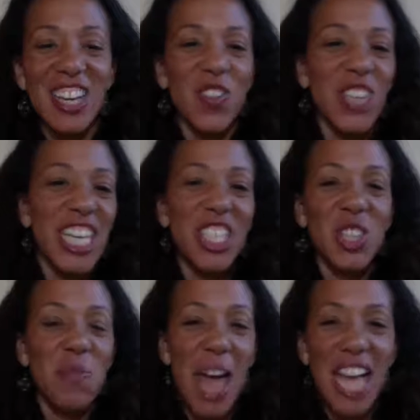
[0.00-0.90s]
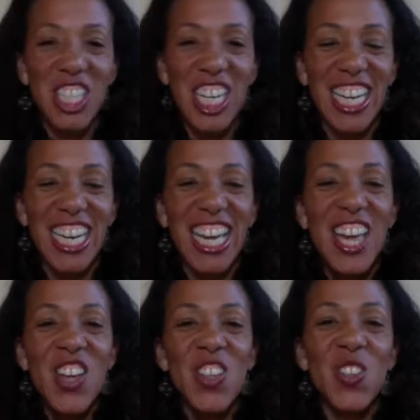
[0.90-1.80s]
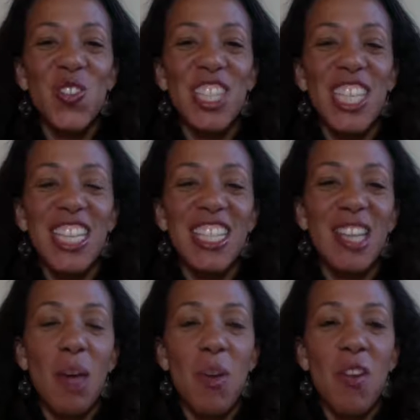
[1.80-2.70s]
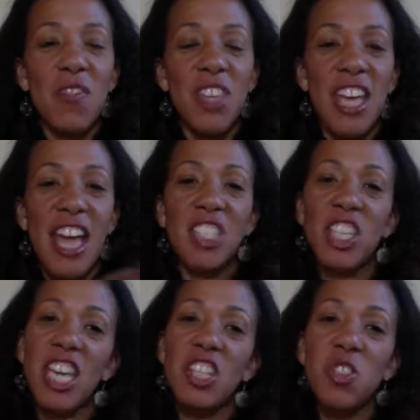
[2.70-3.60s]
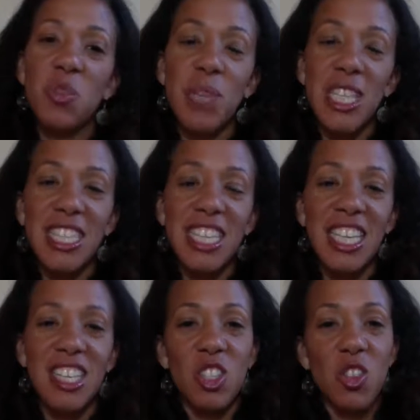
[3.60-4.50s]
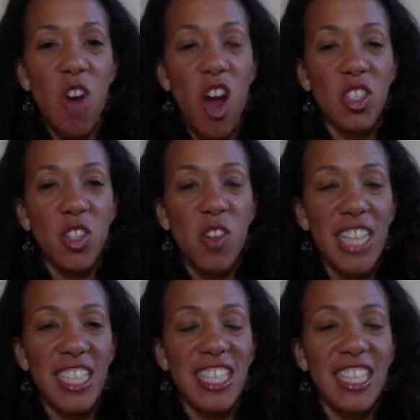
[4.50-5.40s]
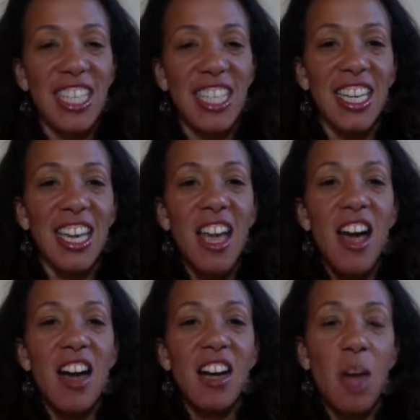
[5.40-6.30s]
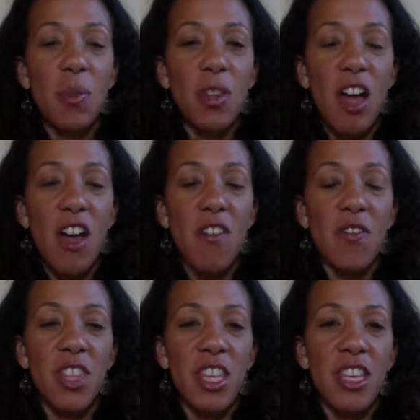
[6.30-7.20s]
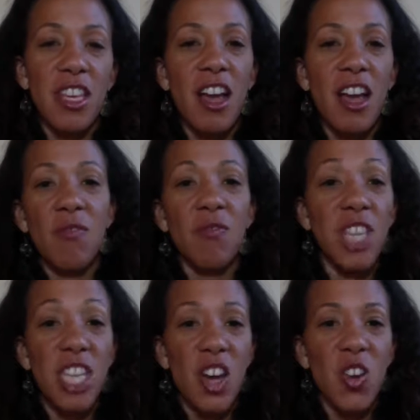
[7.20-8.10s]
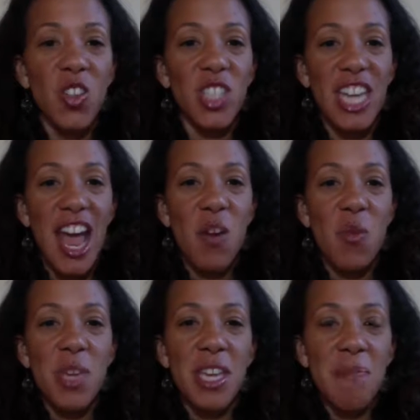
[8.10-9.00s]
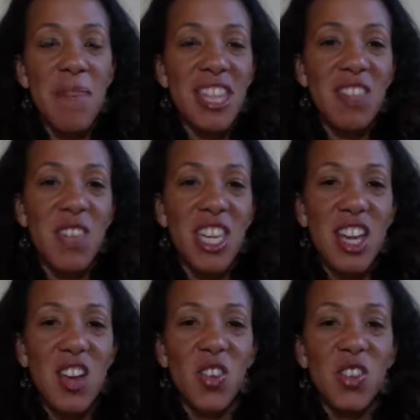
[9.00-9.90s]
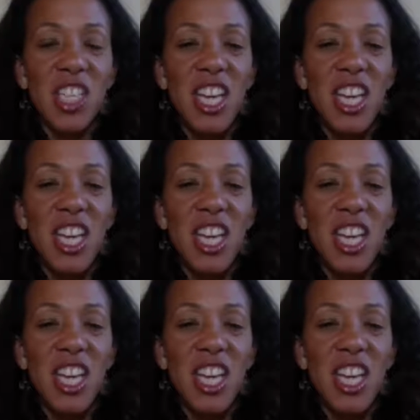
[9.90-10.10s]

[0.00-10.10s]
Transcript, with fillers: of Kitchen Magic. You've seen some of the educational pieces, and you also got to see a couple of the videos and how we made the videos